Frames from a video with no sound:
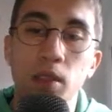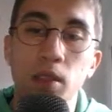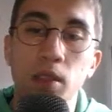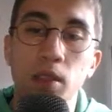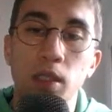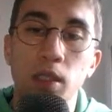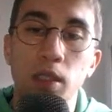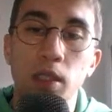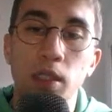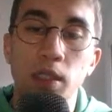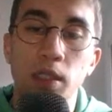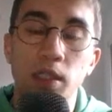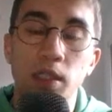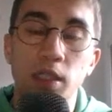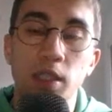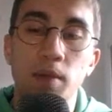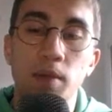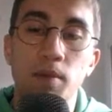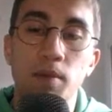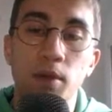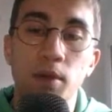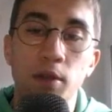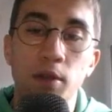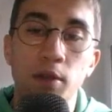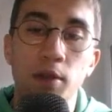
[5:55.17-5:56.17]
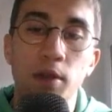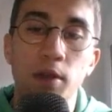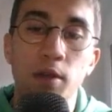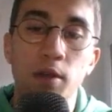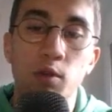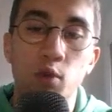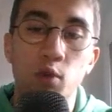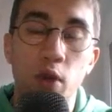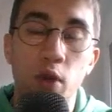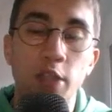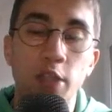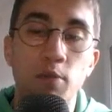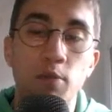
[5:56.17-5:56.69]
it's a
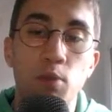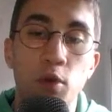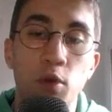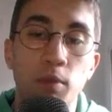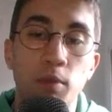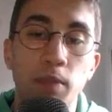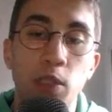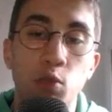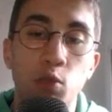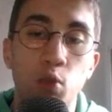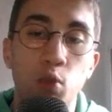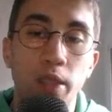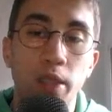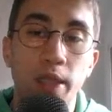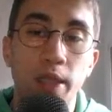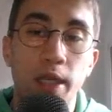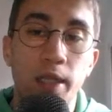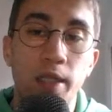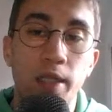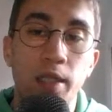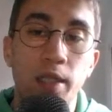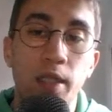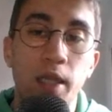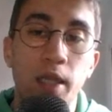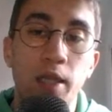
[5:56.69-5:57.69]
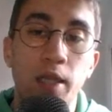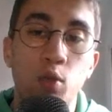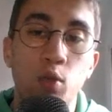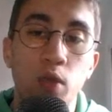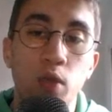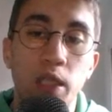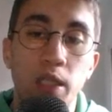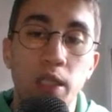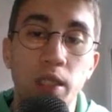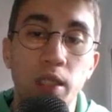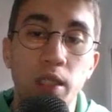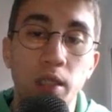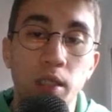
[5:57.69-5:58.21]
right moment to attack, and
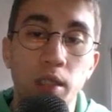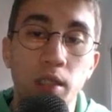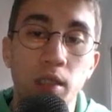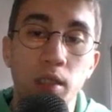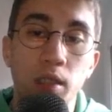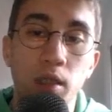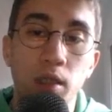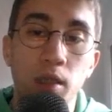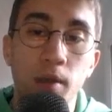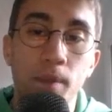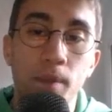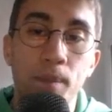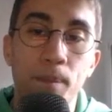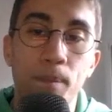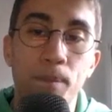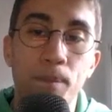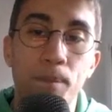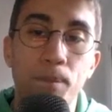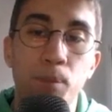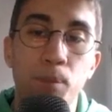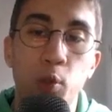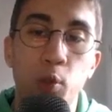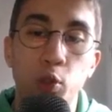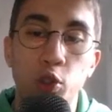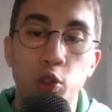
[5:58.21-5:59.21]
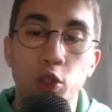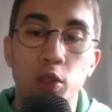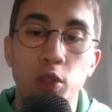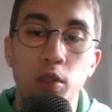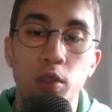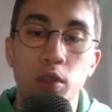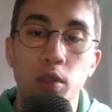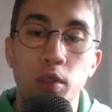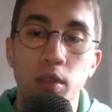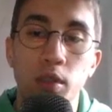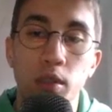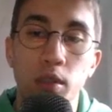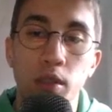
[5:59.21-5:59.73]
we push
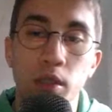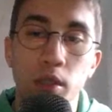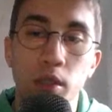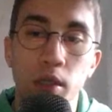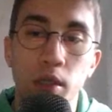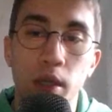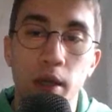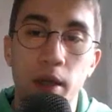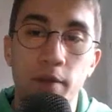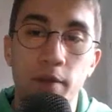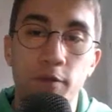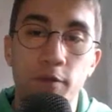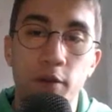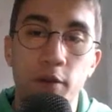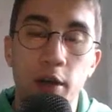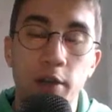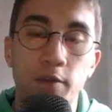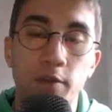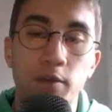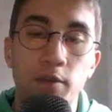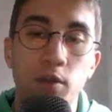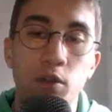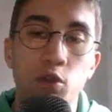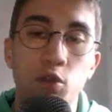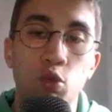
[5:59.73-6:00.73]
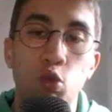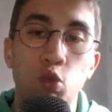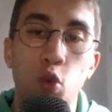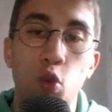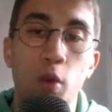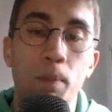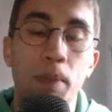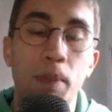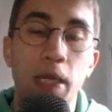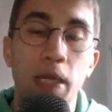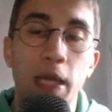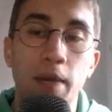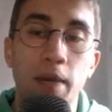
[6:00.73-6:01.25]
f5 to
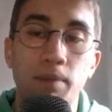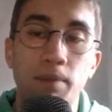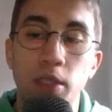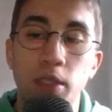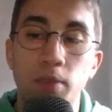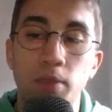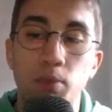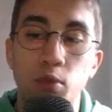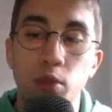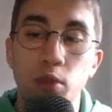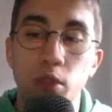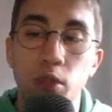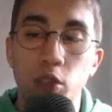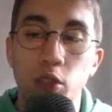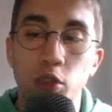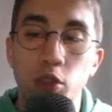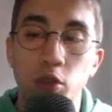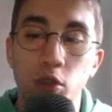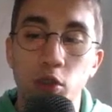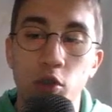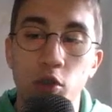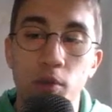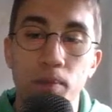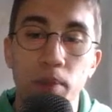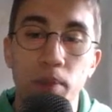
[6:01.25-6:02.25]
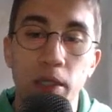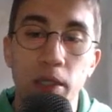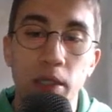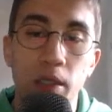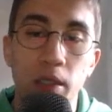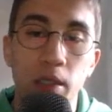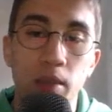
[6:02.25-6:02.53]
open up the position completely.